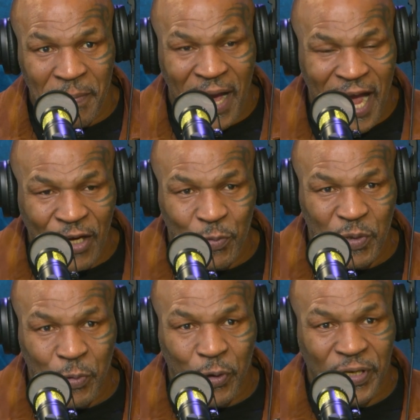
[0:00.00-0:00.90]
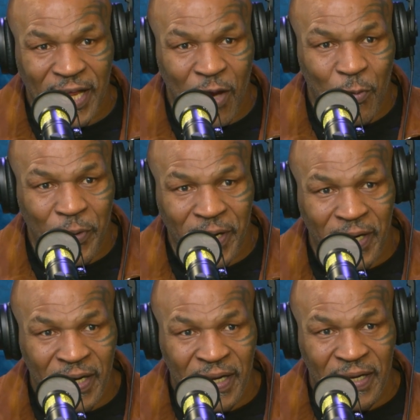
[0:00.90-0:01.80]
How do we work it out where
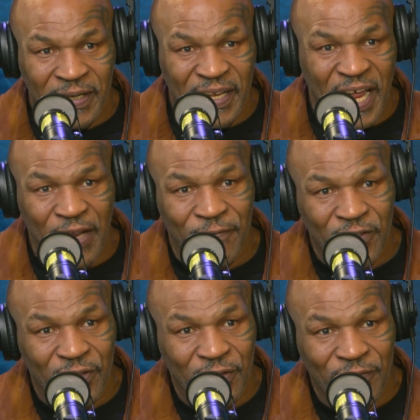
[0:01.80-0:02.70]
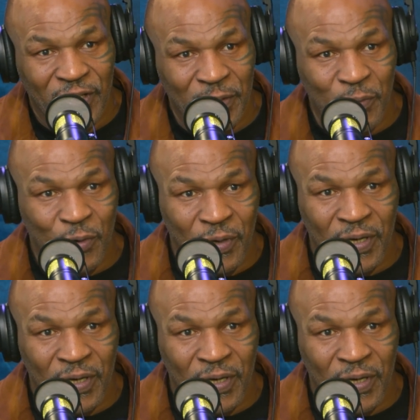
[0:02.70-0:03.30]
they're not offensive anymore?